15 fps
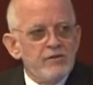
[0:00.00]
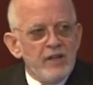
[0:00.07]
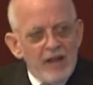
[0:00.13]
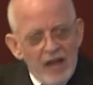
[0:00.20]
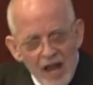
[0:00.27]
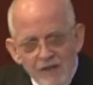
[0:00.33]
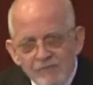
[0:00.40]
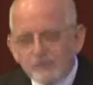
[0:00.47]
They
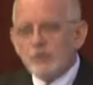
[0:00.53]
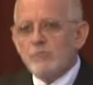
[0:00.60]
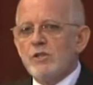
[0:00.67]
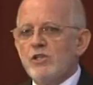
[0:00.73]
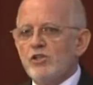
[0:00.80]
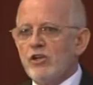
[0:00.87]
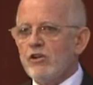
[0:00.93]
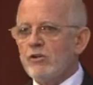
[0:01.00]
have to be
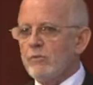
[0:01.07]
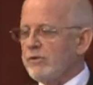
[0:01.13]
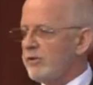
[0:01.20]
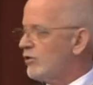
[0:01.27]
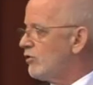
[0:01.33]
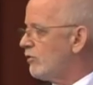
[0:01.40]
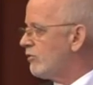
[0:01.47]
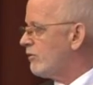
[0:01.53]
shared with the
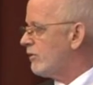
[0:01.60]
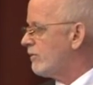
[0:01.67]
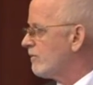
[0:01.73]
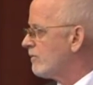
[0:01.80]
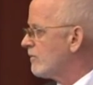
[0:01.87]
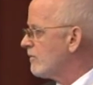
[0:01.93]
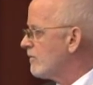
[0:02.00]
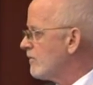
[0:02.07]
children,
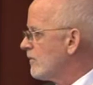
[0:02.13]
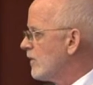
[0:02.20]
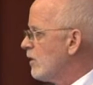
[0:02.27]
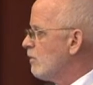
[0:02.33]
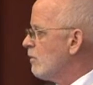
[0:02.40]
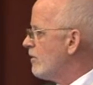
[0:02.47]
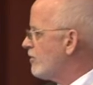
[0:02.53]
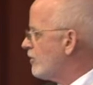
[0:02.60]

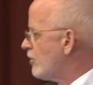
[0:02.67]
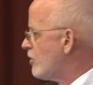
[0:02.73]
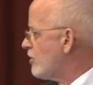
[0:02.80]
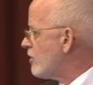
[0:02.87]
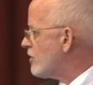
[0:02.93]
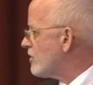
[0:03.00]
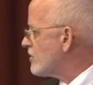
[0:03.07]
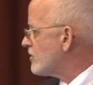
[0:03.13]
with the
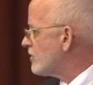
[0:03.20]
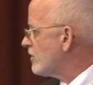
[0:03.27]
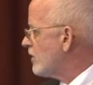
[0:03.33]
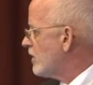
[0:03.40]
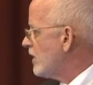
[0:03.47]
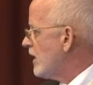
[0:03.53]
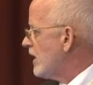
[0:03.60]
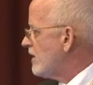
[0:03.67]
learners.
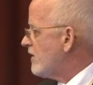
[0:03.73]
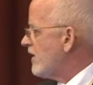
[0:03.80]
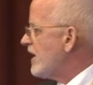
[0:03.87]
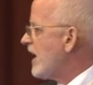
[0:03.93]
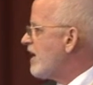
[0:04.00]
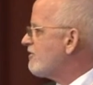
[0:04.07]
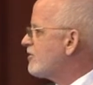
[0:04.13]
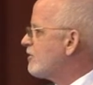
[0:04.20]
They
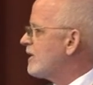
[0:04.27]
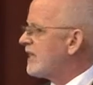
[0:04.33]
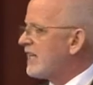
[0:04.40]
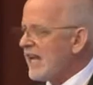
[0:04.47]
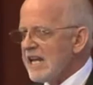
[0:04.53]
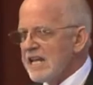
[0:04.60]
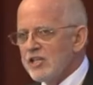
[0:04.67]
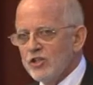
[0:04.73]
have to
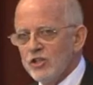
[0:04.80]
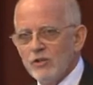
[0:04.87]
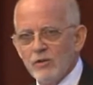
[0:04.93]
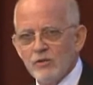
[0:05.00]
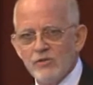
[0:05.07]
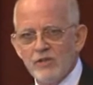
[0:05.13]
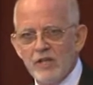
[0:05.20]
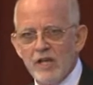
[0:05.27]
engage in
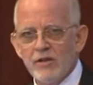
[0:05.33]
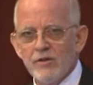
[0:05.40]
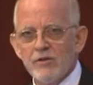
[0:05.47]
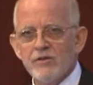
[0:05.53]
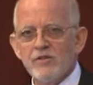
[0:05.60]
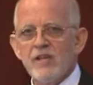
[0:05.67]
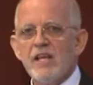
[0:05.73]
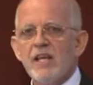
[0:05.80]
those
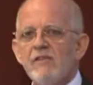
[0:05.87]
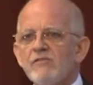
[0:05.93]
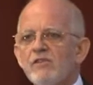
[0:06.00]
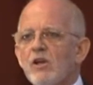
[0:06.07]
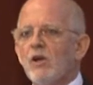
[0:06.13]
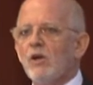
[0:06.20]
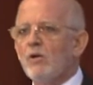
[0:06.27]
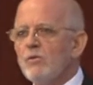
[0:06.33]
standards. They have to
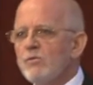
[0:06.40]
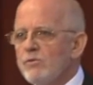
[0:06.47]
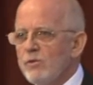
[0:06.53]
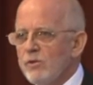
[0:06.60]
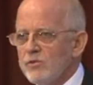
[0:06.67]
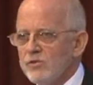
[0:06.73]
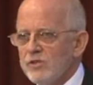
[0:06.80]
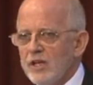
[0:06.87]
own
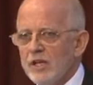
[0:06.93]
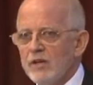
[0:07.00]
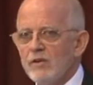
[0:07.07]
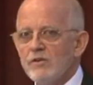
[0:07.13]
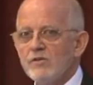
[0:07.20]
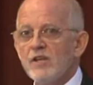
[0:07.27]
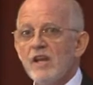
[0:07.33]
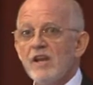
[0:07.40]
those
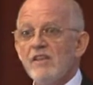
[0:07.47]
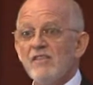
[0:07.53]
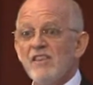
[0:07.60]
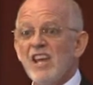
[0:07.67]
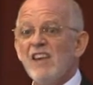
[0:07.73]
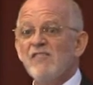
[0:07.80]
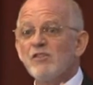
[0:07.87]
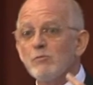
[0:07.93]
standards. They
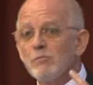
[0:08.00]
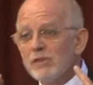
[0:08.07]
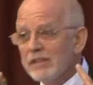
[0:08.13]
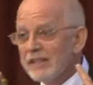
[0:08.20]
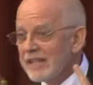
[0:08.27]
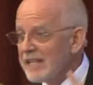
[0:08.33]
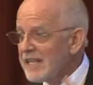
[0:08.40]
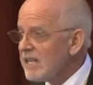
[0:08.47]
have to
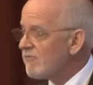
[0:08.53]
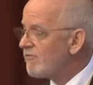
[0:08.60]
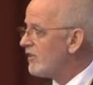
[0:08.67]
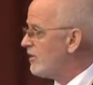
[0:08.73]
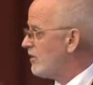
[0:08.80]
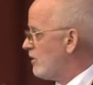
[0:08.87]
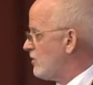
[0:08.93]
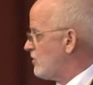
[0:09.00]
believe
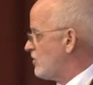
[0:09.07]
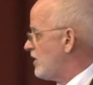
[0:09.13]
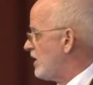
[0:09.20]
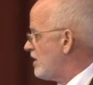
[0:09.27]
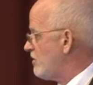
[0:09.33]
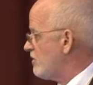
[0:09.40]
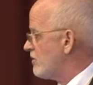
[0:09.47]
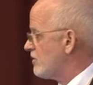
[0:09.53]
in those
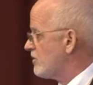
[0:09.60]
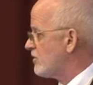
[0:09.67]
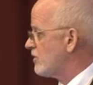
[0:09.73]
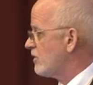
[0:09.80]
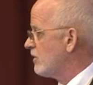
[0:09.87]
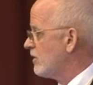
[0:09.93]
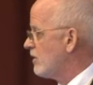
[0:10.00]
standards.